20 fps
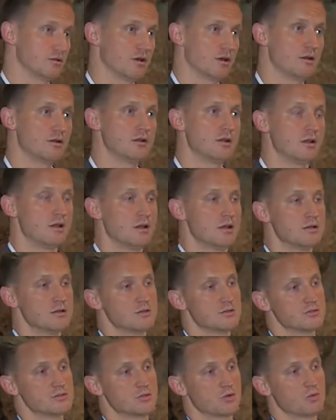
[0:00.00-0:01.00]
all right?
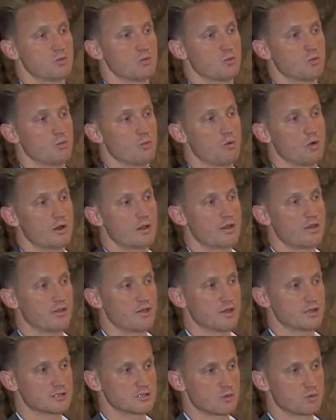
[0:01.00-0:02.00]
So one of the
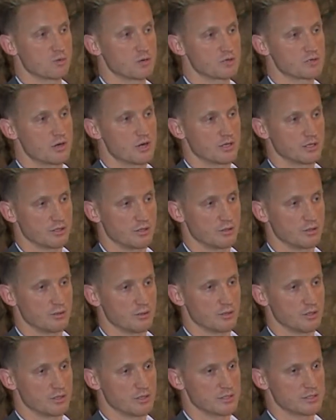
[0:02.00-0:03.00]
things that we're trying to
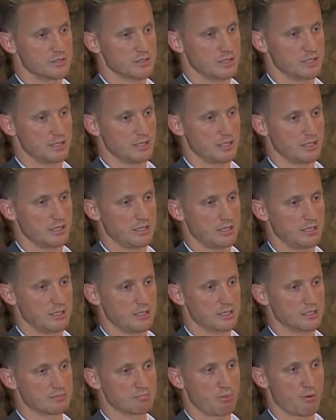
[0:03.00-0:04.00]
do
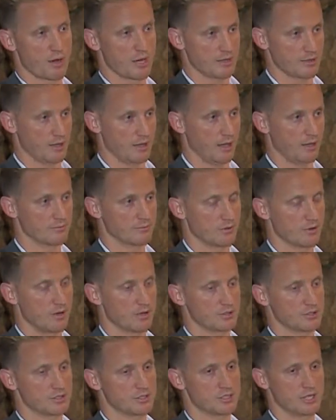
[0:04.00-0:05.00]
is break that, all
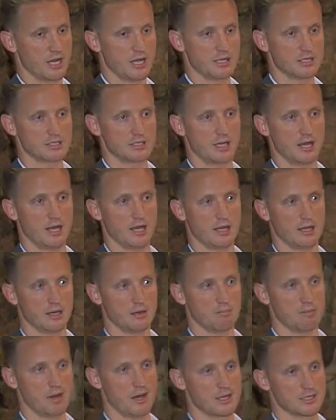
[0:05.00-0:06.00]
right? To change that in
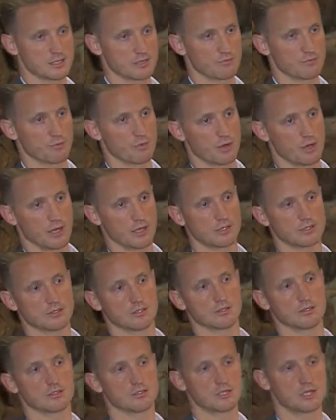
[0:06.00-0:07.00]
a positive way,
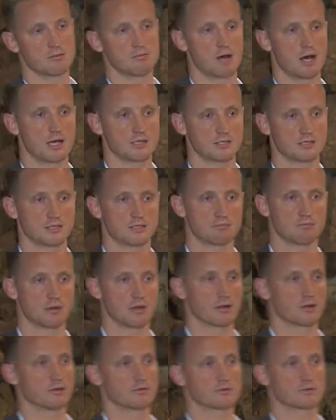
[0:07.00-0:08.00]
to legitimize it as a
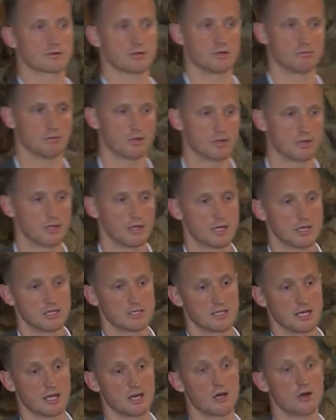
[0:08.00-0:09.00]
medical treatment,
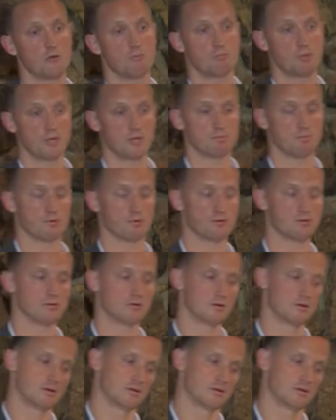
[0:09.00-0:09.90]
to help people